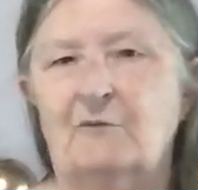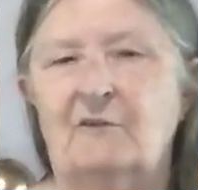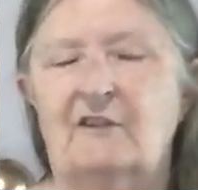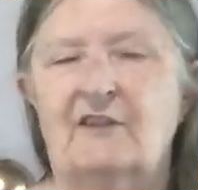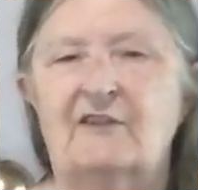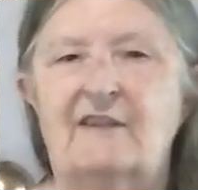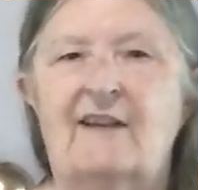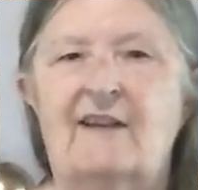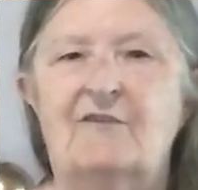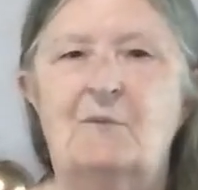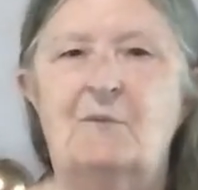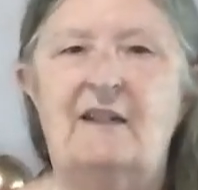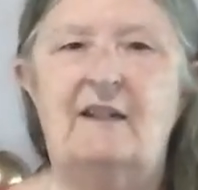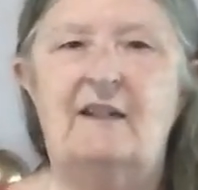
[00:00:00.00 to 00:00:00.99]
doesn't have to
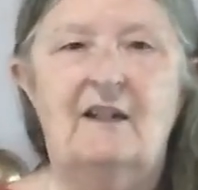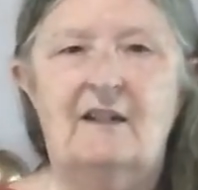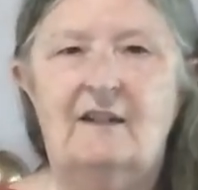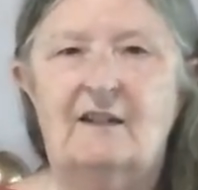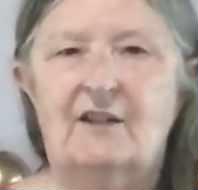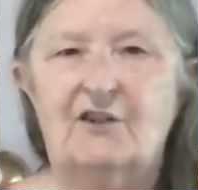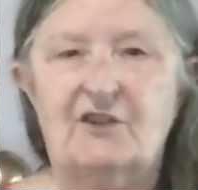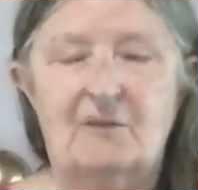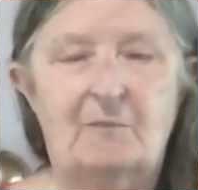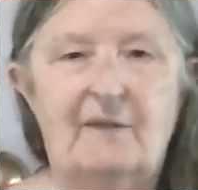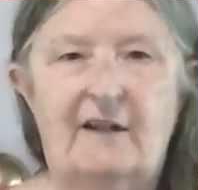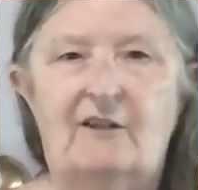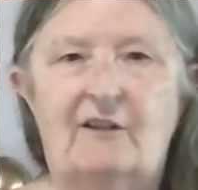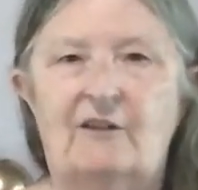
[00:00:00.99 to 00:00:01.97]
be a
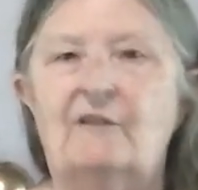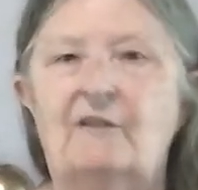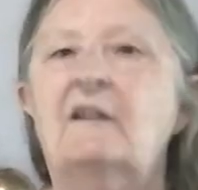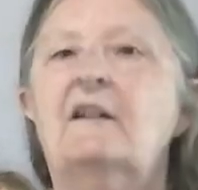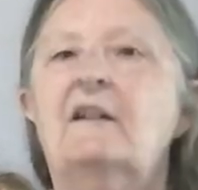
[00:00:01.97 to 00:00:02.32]
spell.